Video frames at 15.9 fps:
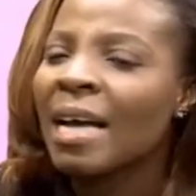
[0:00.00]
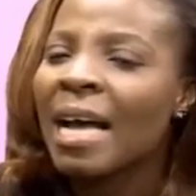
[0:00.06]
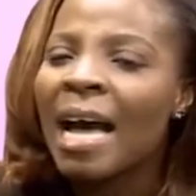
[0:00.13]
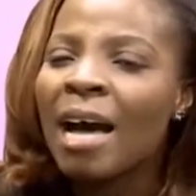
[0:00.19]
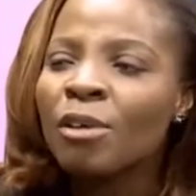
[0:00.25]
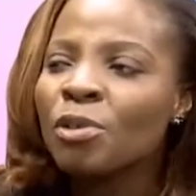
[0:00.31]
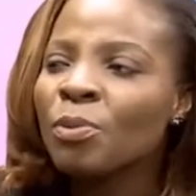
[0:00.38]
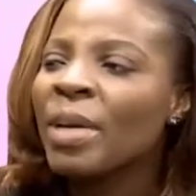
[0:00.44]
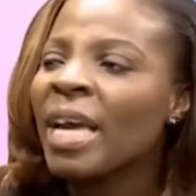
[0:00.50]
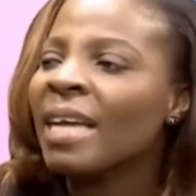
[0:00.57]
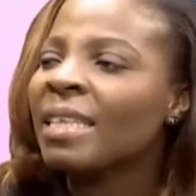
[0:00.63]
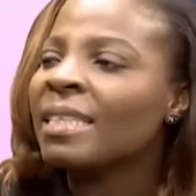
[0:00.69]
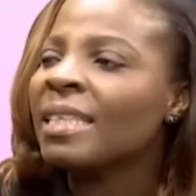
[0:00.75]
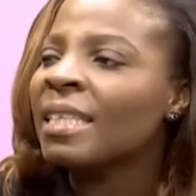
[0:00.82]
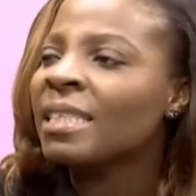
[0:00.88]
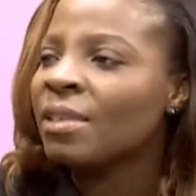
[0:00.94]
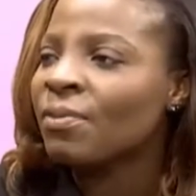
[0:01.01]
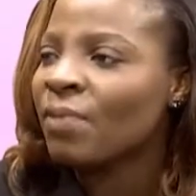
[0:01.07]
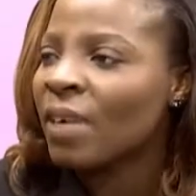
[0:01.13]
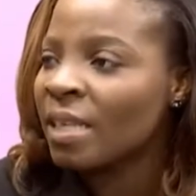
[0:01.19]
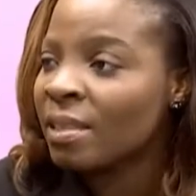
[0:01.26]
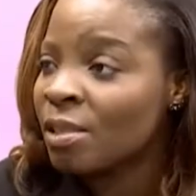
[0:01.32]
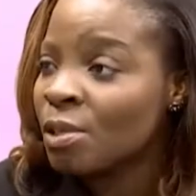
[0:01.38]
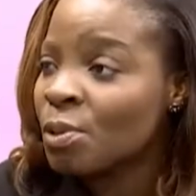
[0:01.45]
How do we
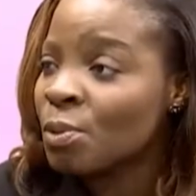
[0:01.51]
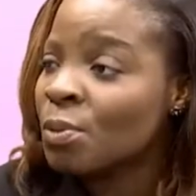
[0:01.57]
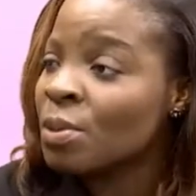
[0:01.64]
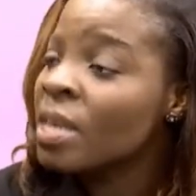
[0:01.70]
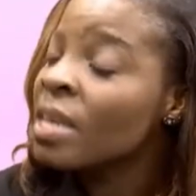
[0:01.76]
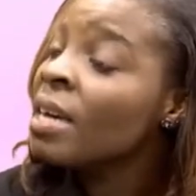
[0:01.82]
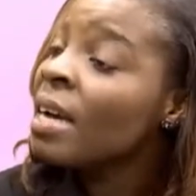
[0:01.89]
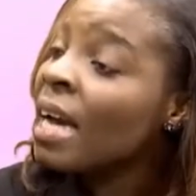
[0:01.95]
identify the schools?